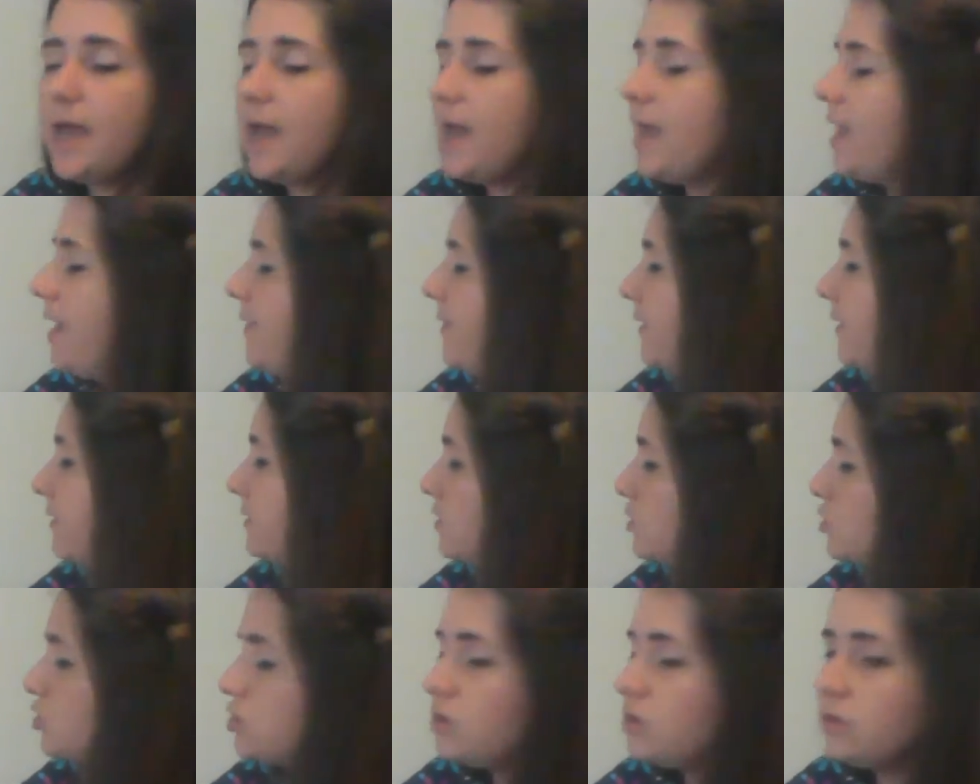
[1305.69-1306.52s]
and that
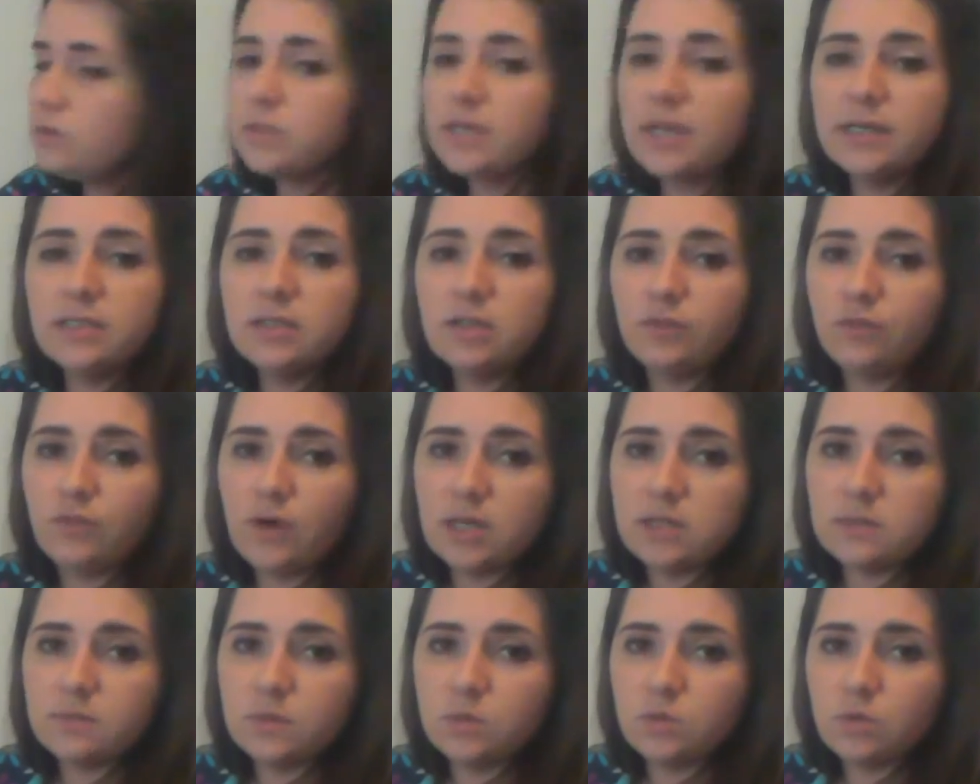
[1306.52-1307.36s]
there's no signs of
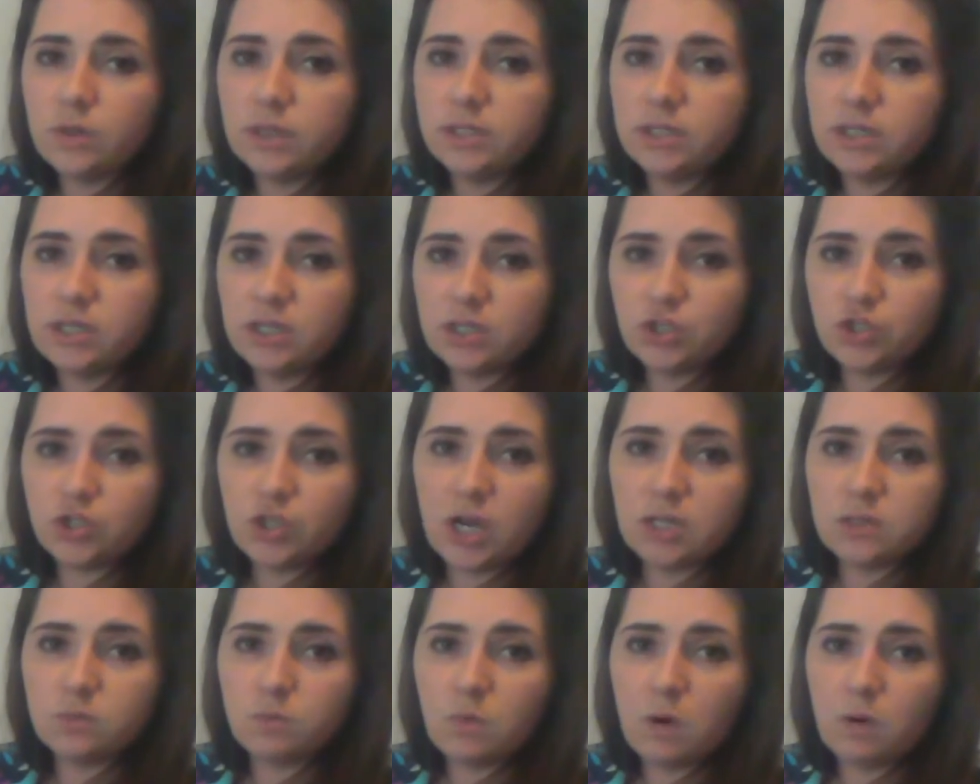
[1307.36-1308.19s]
respiratory
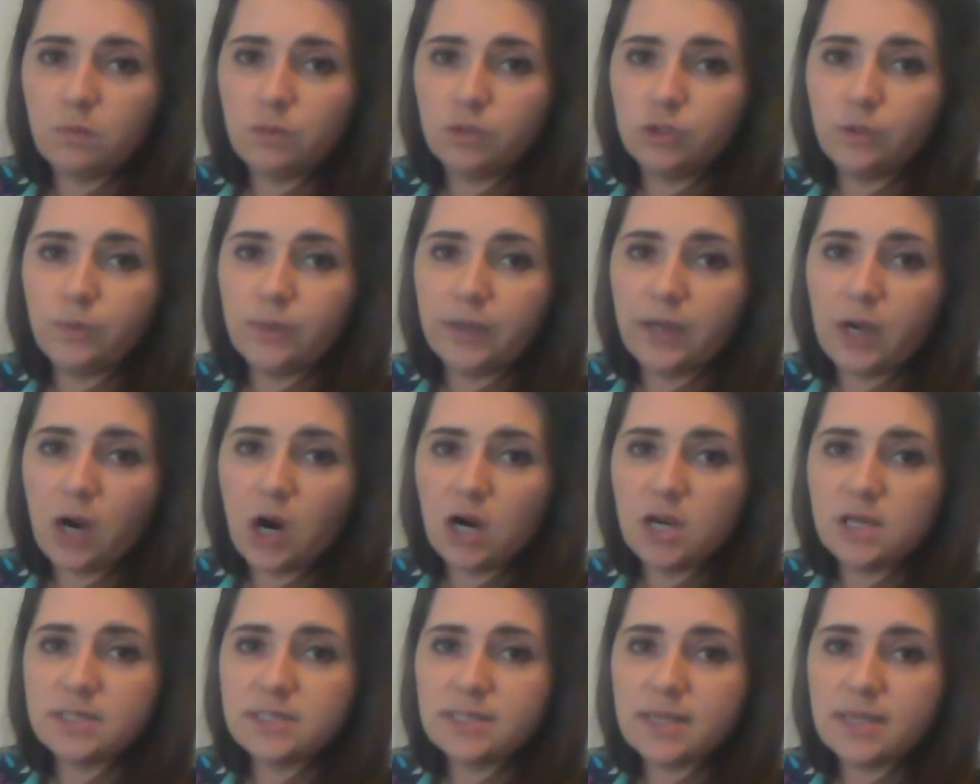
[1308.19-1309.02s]
distress while we're doing
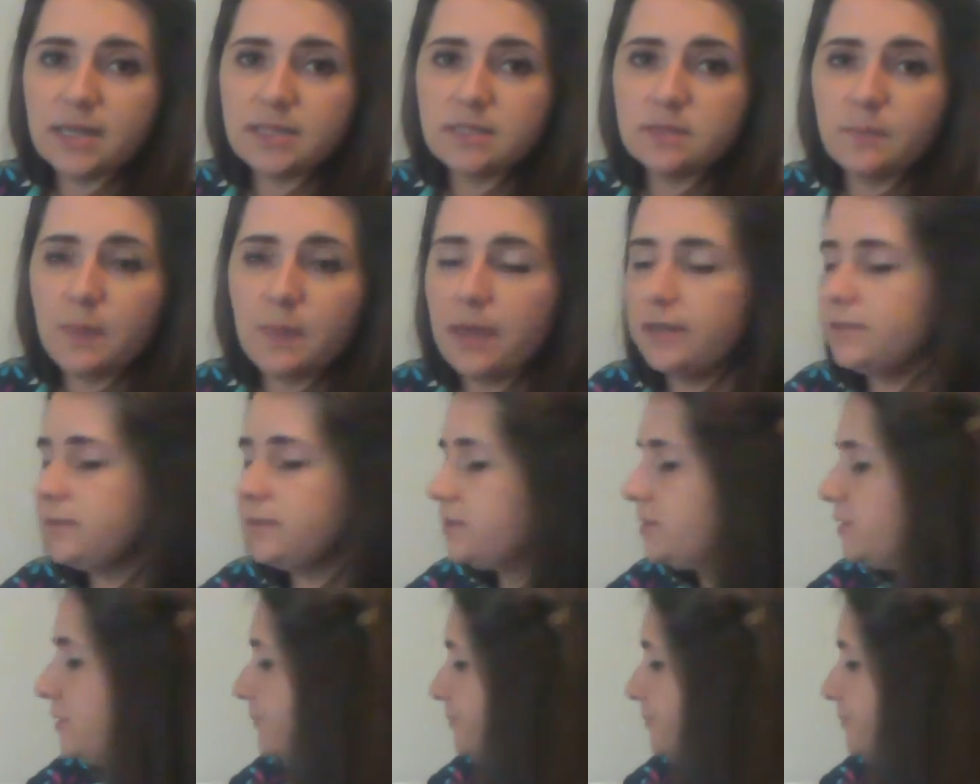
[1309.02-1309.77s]
our assessment.